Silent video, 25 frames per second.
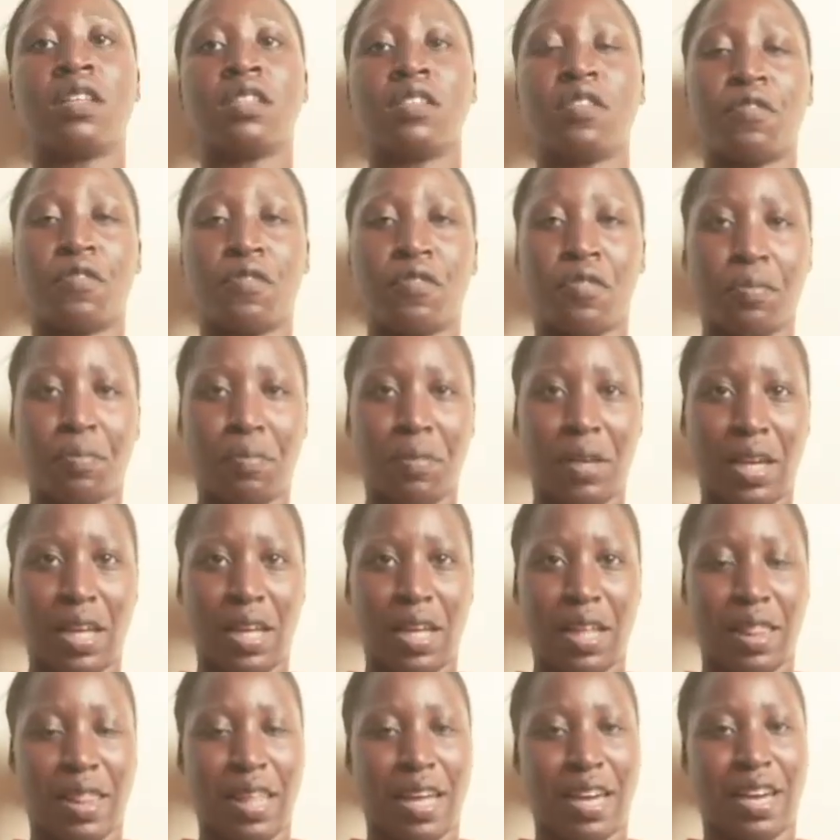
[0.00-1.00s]
So for
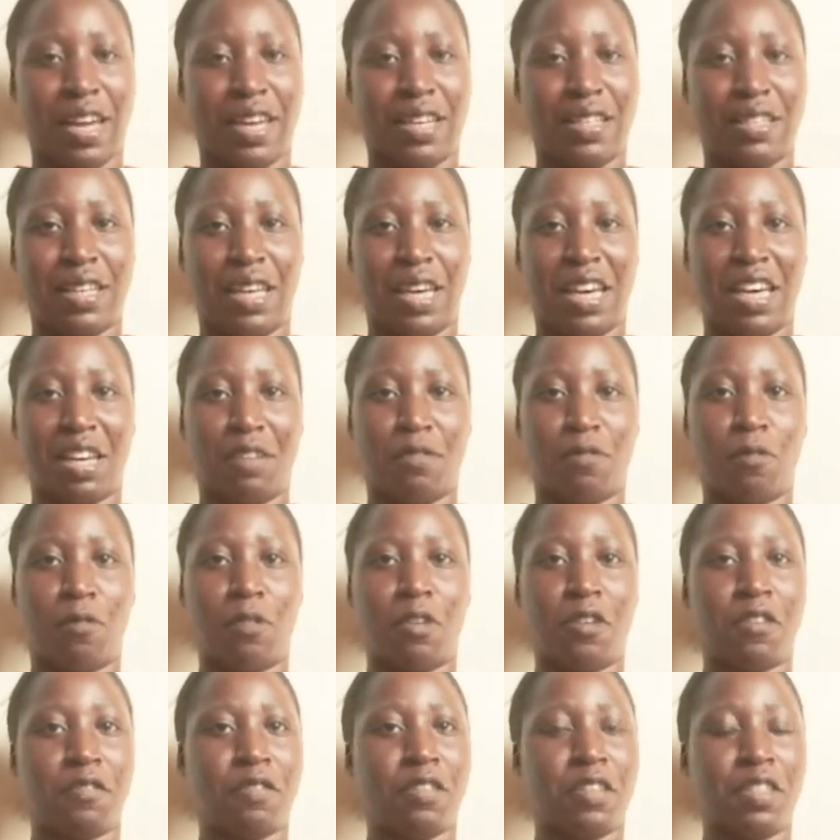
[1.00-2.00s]
me, like I said,
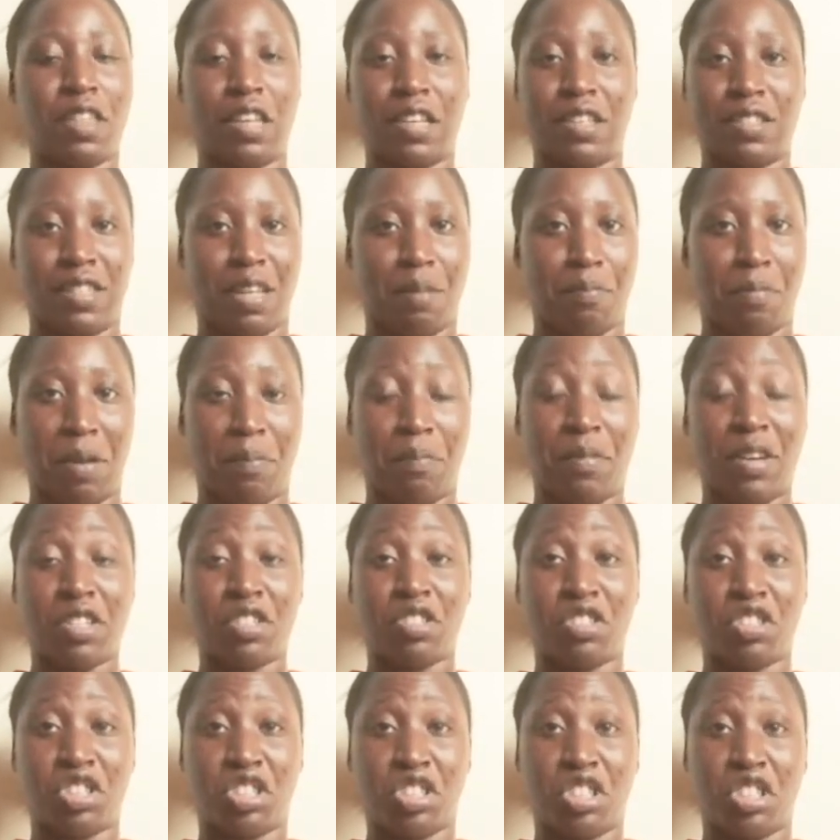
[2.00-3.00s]
one of the things that my
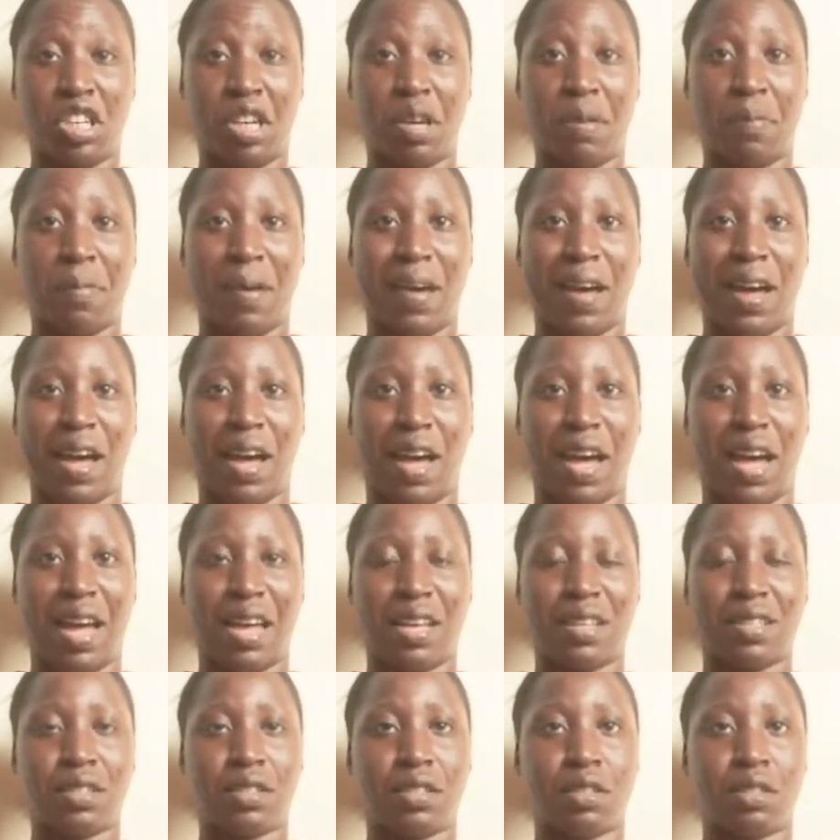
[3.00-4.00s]
mentorship
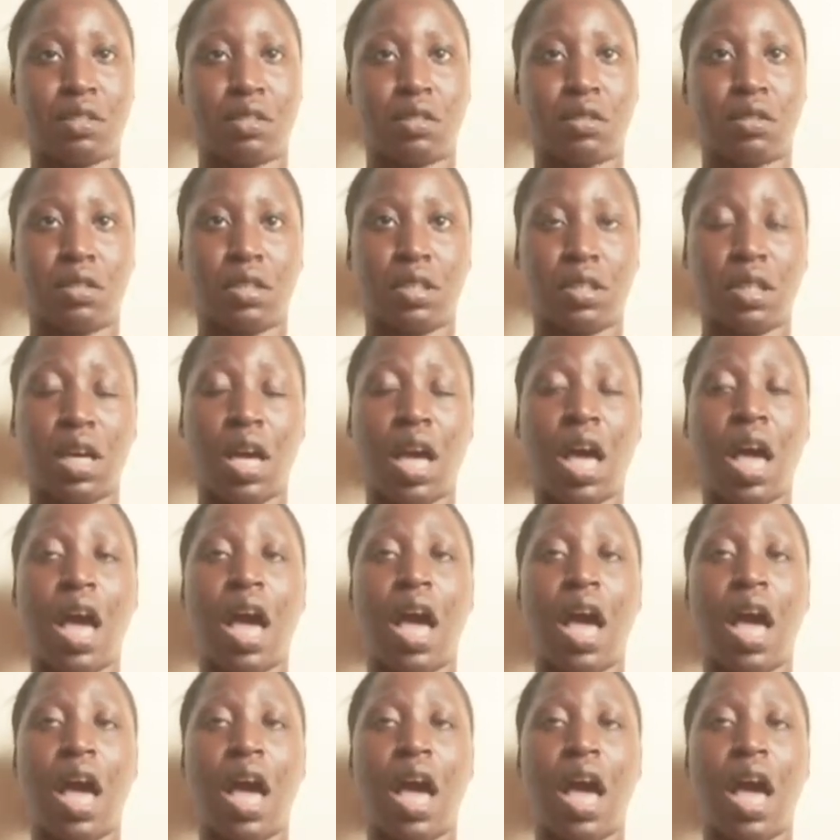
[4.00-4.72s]
has done